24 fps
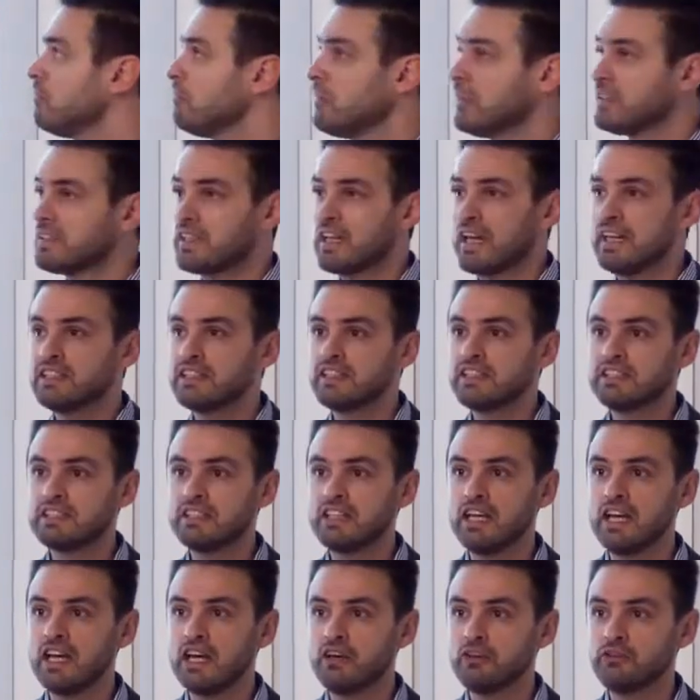but Kaiser
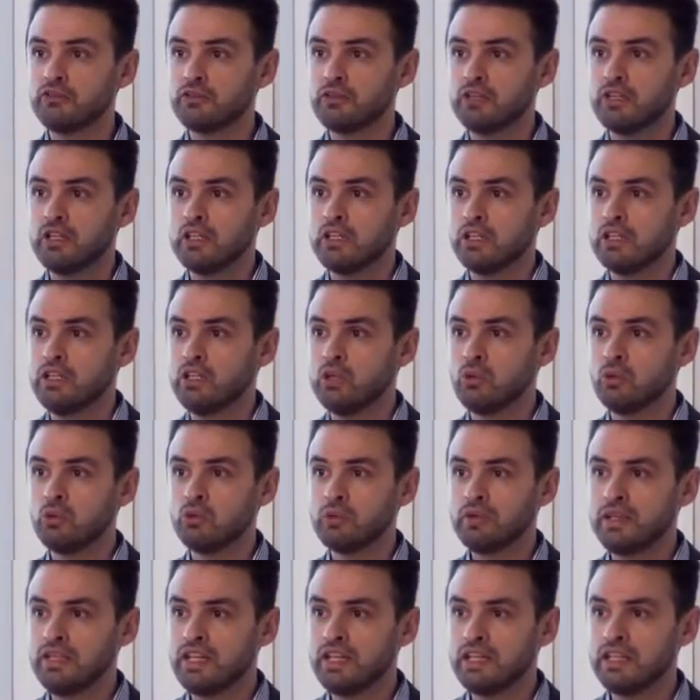CF, you
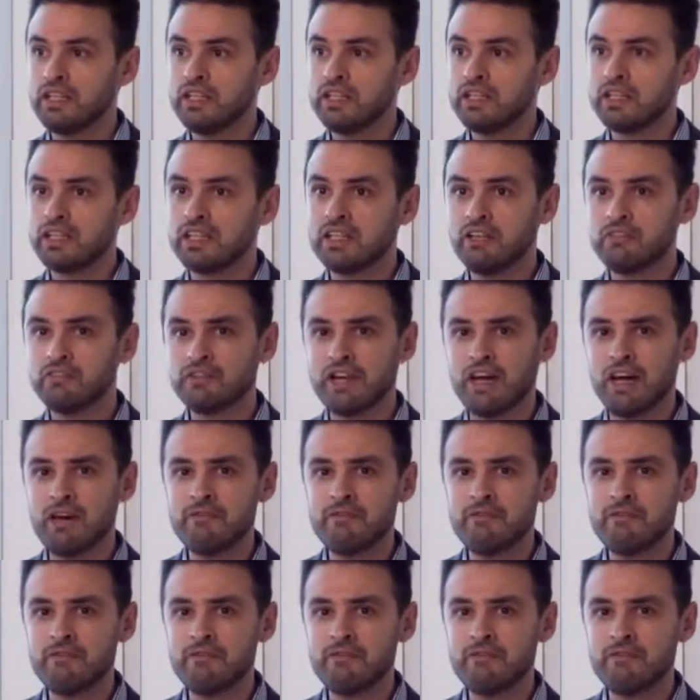really give